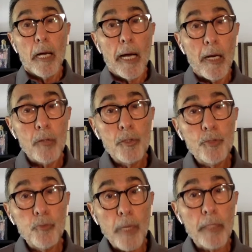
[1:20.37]
how
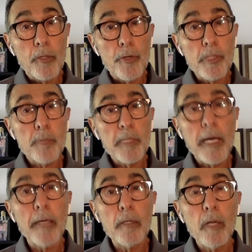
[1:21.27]
to write crisp
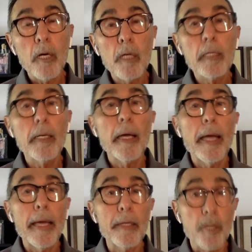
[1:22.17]
dialogue
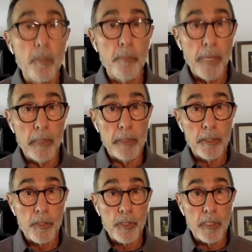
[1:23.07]
and
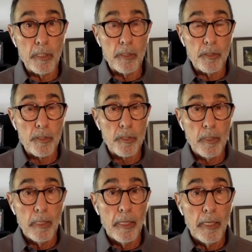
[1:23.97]
compelling scenes.
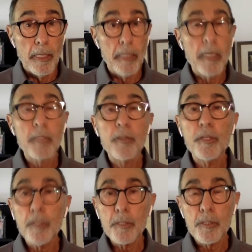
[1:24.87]
And in our
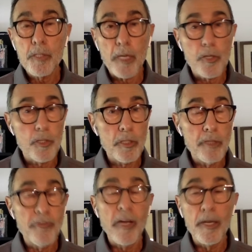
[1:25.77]
third session,
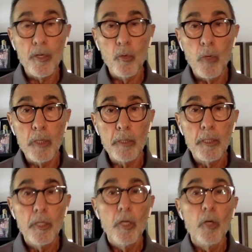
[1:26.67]
the final one,
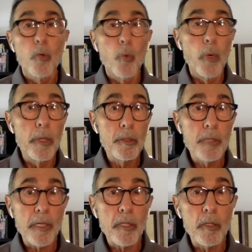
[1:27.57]
we'll
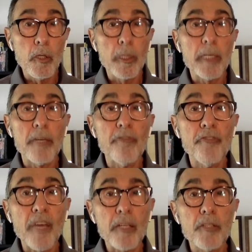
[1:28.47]
take a look at
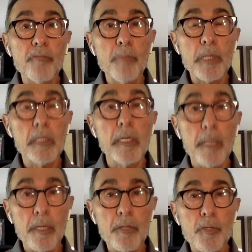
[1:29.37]
effective
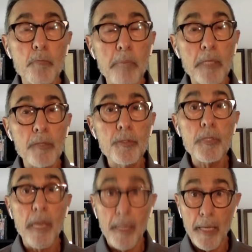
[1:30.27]
beginnings,
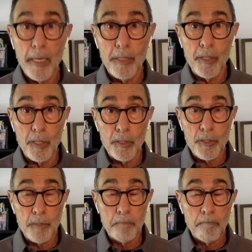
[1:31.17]
middles, and
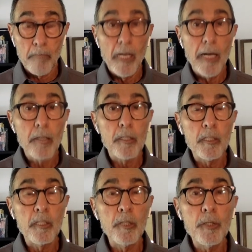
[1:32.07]
endings. I'll
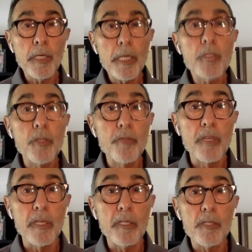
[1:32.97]
conclude each of
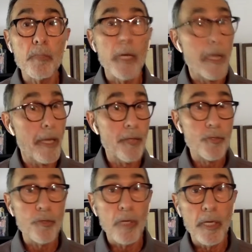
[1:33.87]
these by
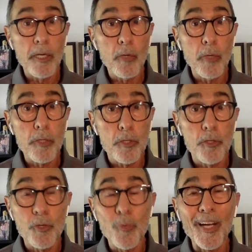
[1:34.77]
answering any
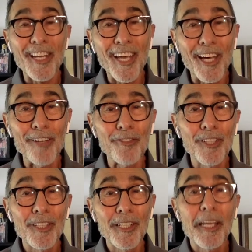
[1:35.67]
questions you might have
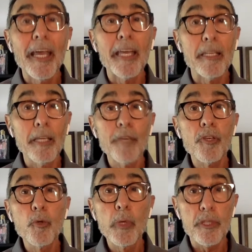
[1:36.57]
and
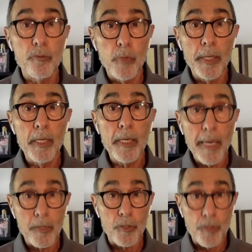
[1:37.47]
leave you with a
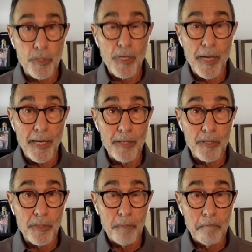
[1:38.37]
writing
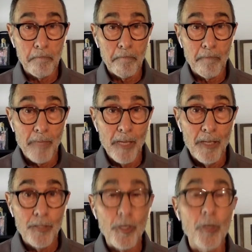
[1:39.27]
exercise.
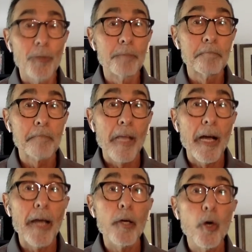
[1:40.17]
So,
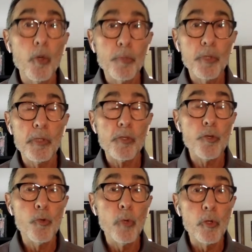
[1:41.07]
I hope that
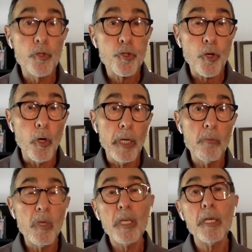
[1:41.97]
you will
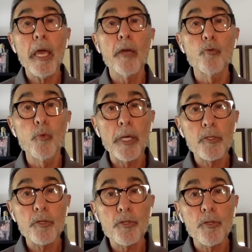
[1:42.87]
join me and
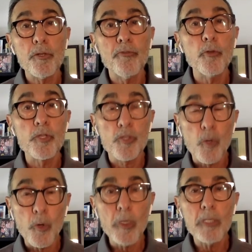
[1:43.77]
register for
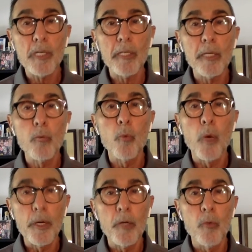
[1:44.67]
Storytelling
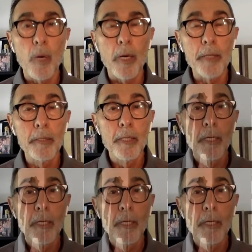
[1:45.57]
101,